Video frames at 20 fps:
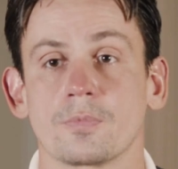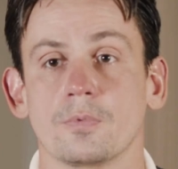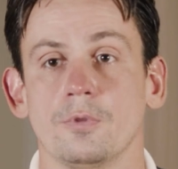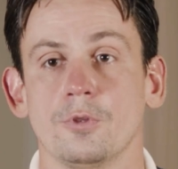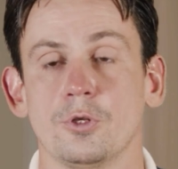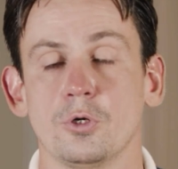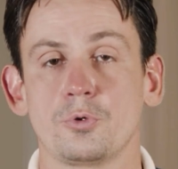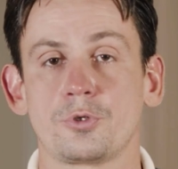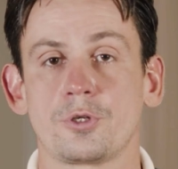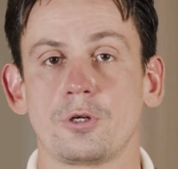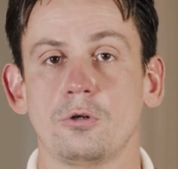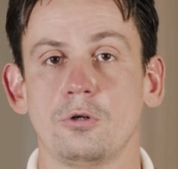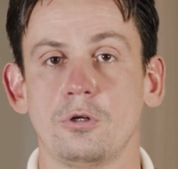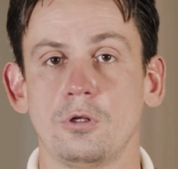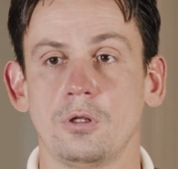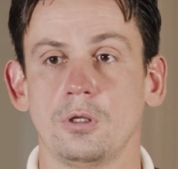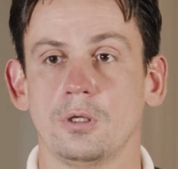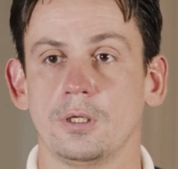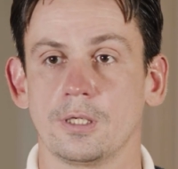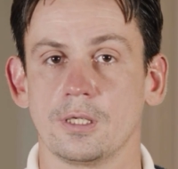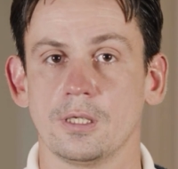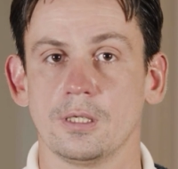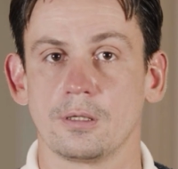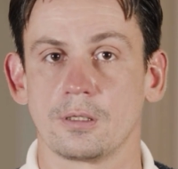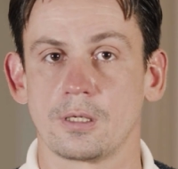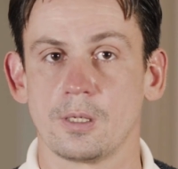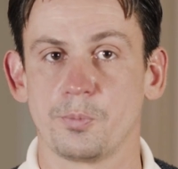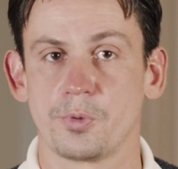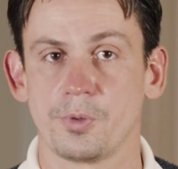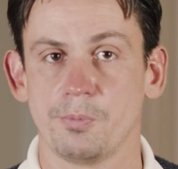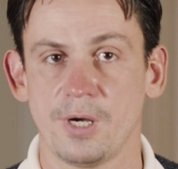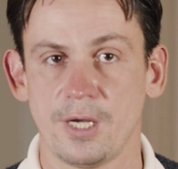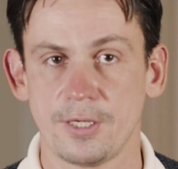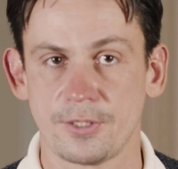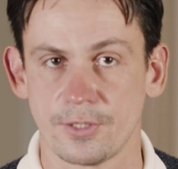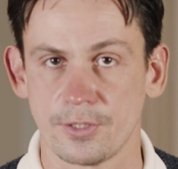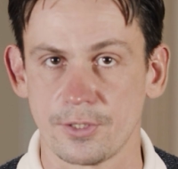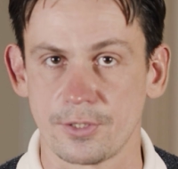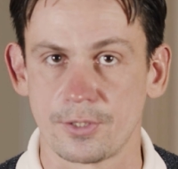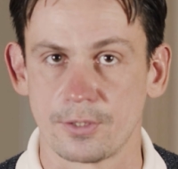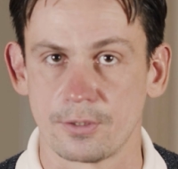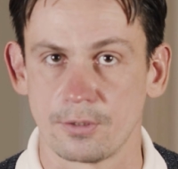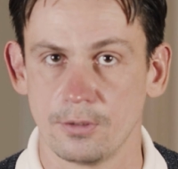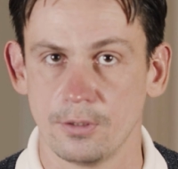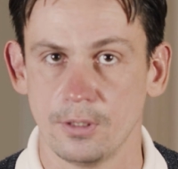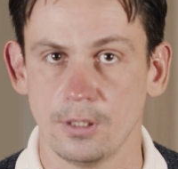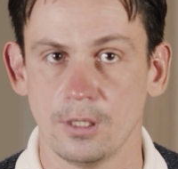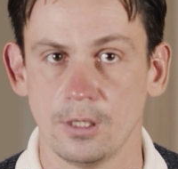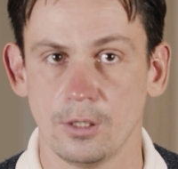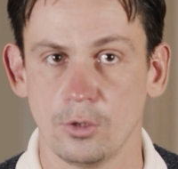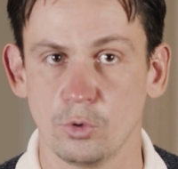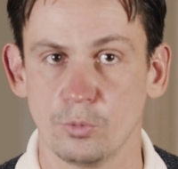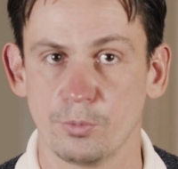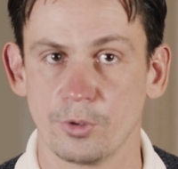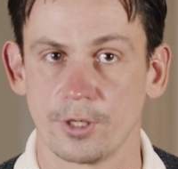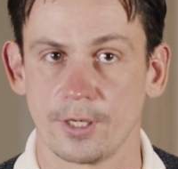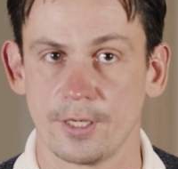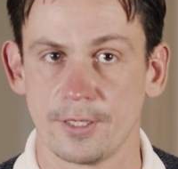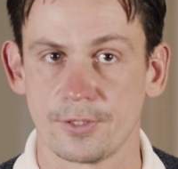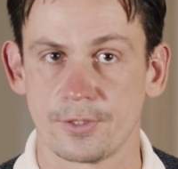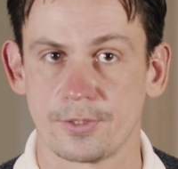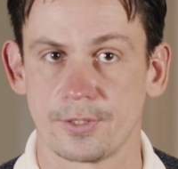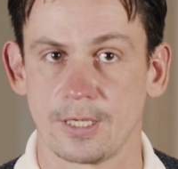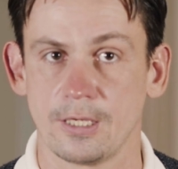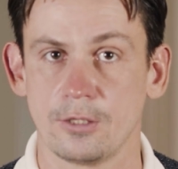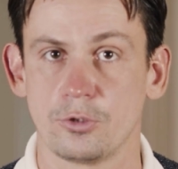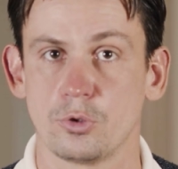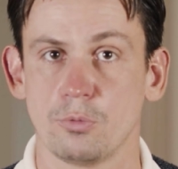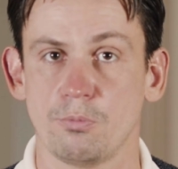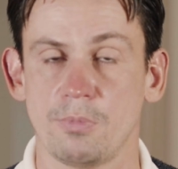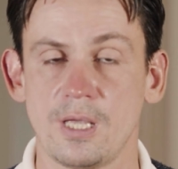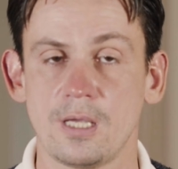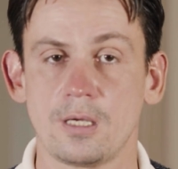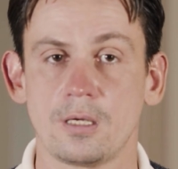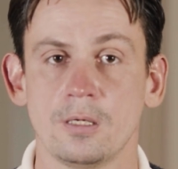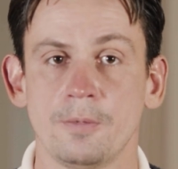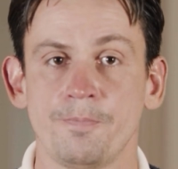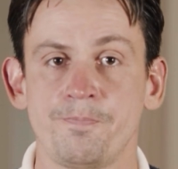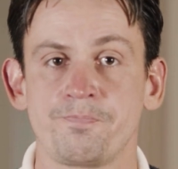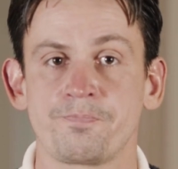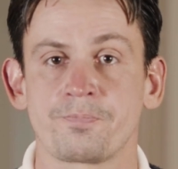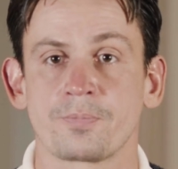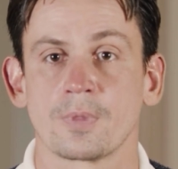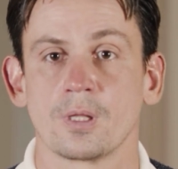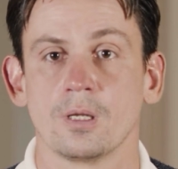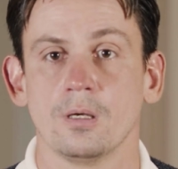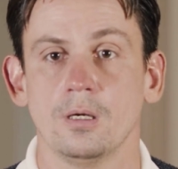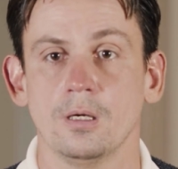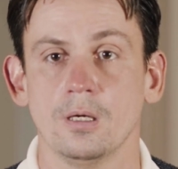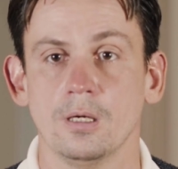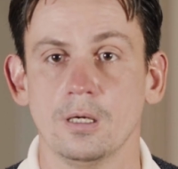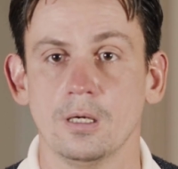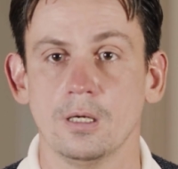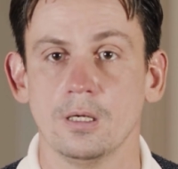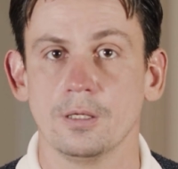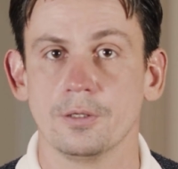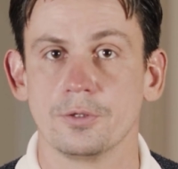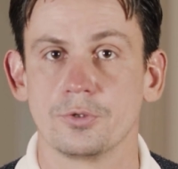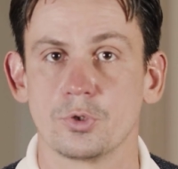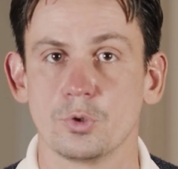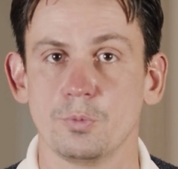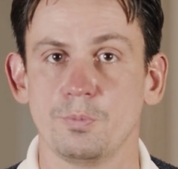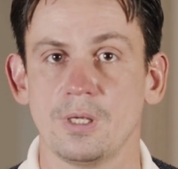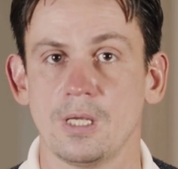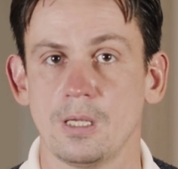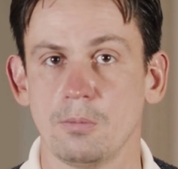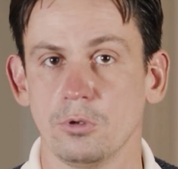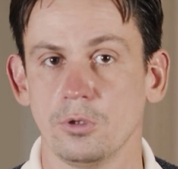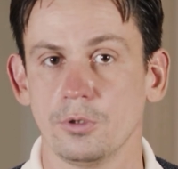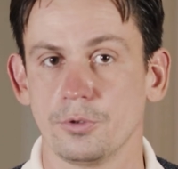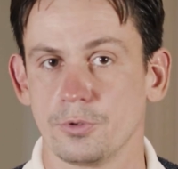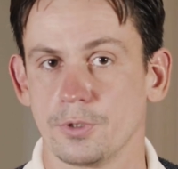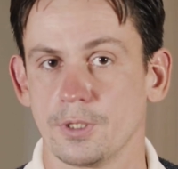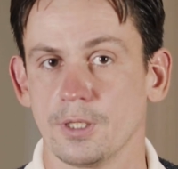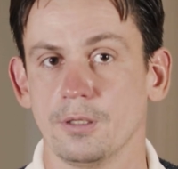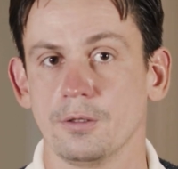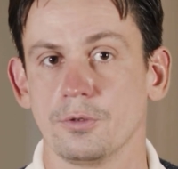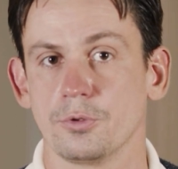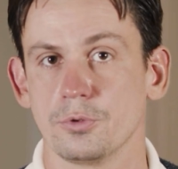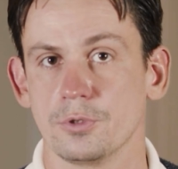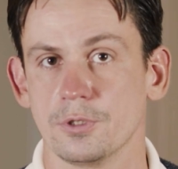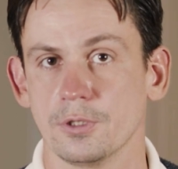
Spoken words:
Those are all, again, compromises Uber has had to make to be able to, again, to